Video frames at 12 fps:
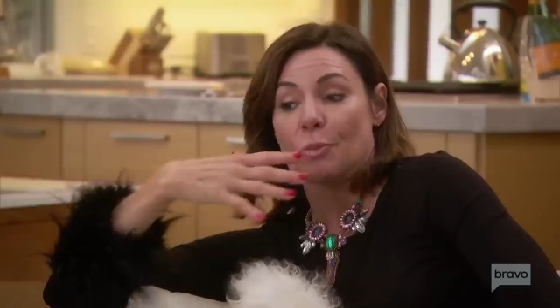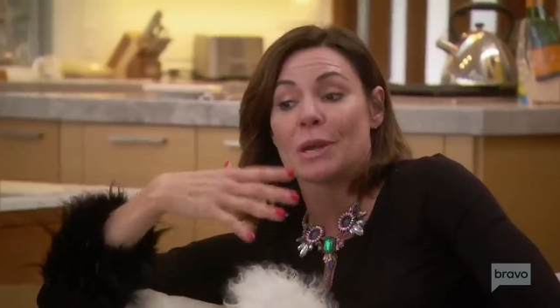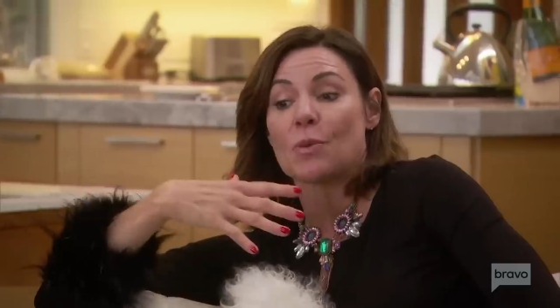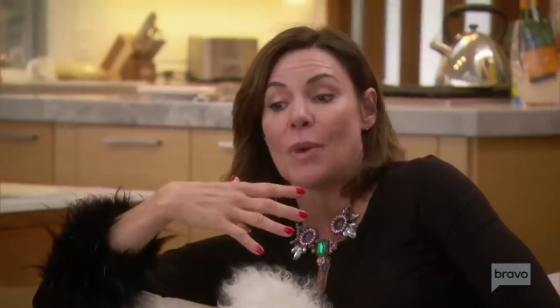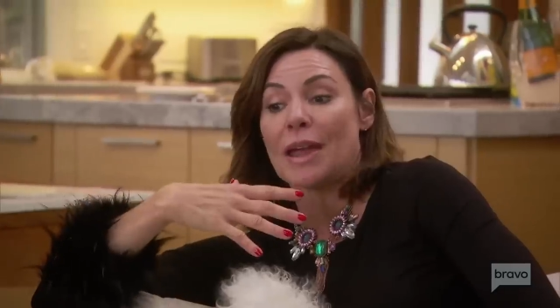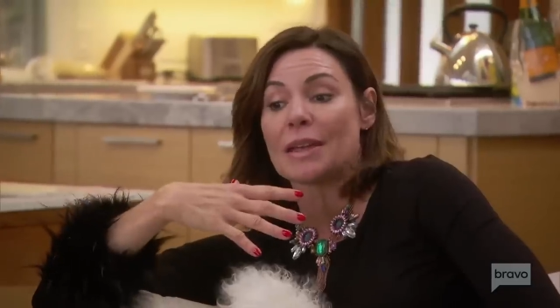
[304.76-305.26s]

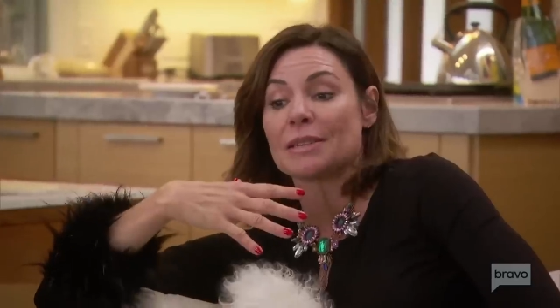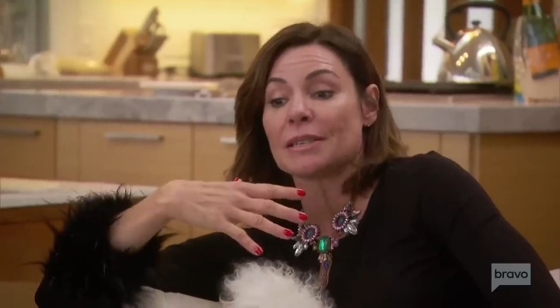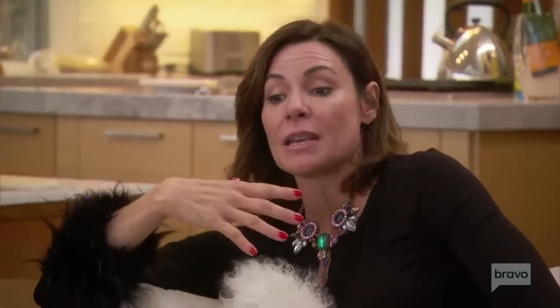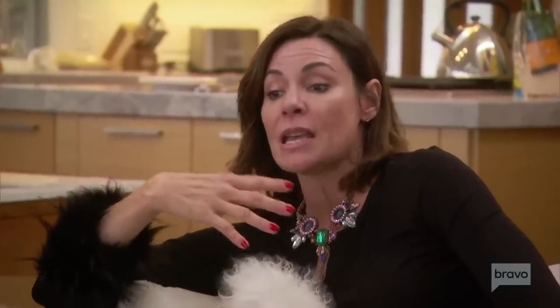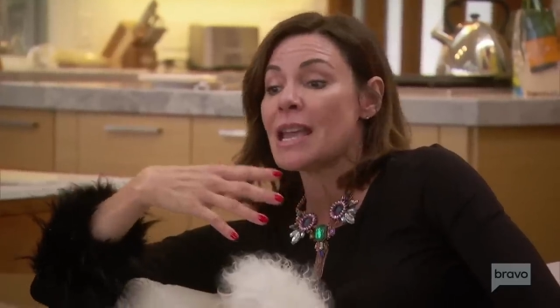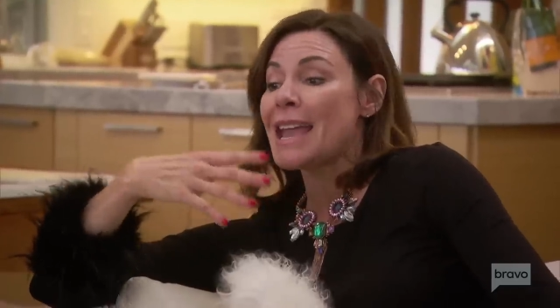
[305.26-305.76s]
many ways.
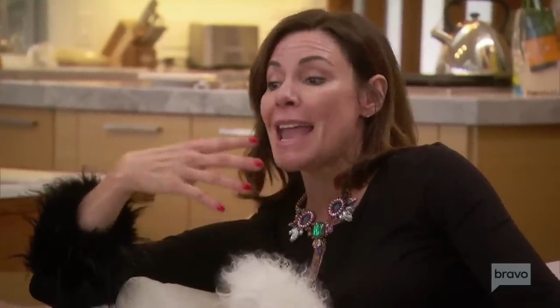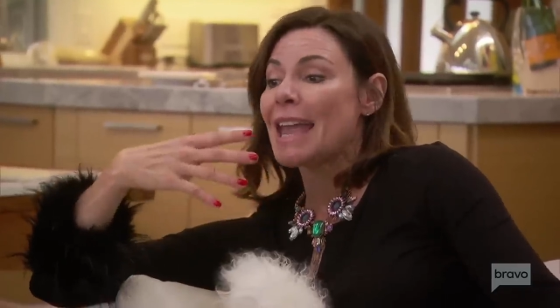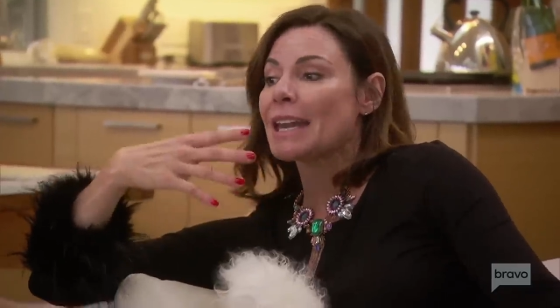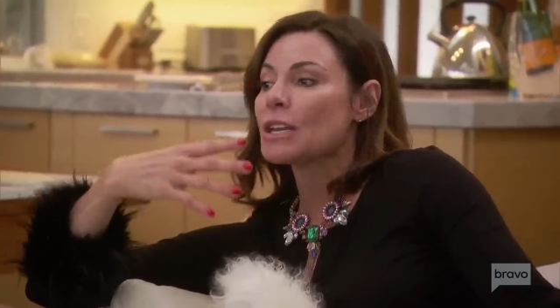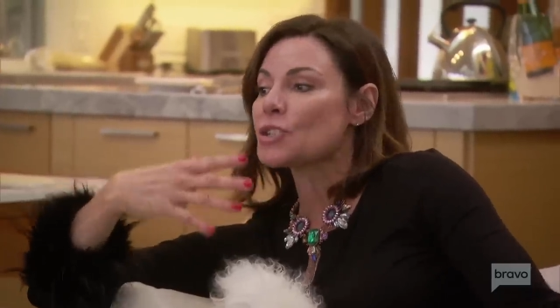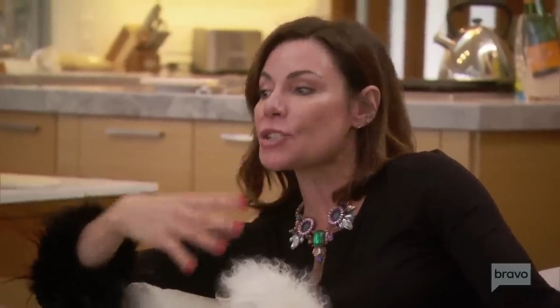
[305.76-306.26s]

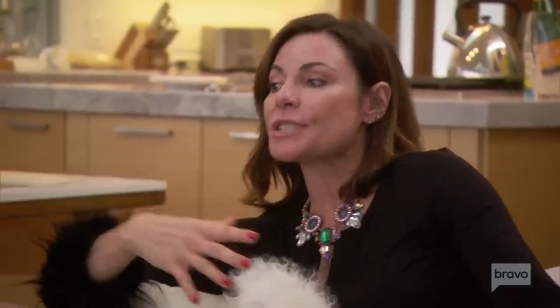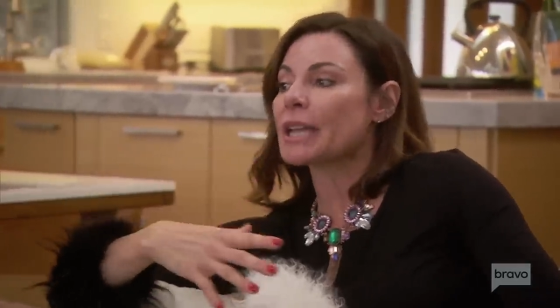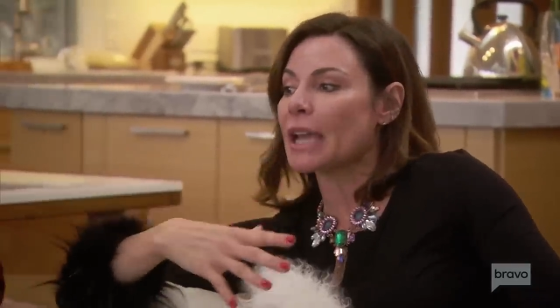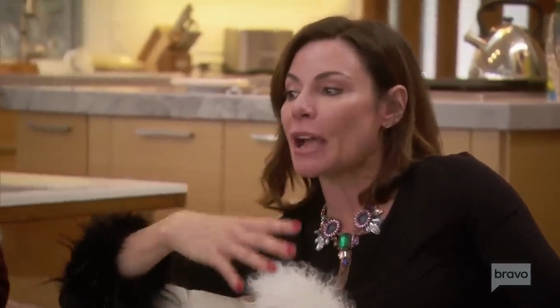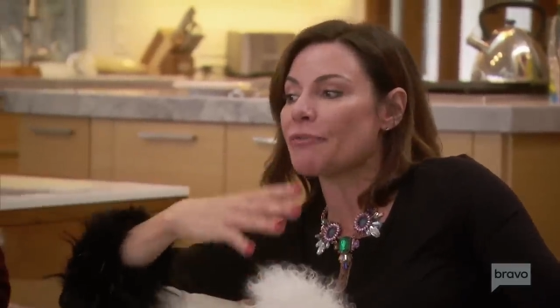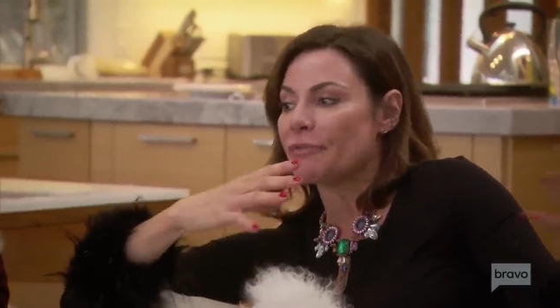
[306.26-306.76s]
And I just
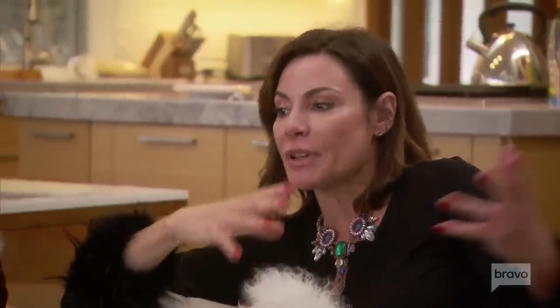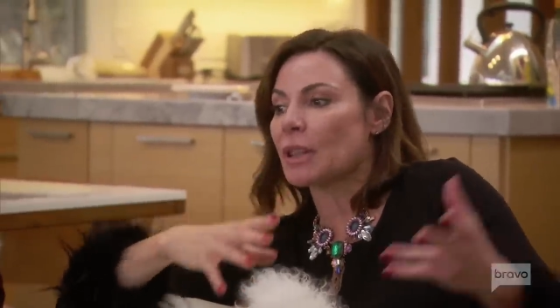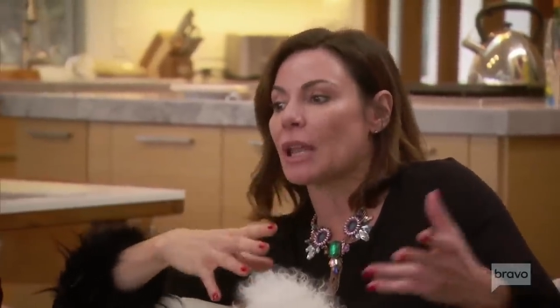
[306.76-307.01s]
like, I feel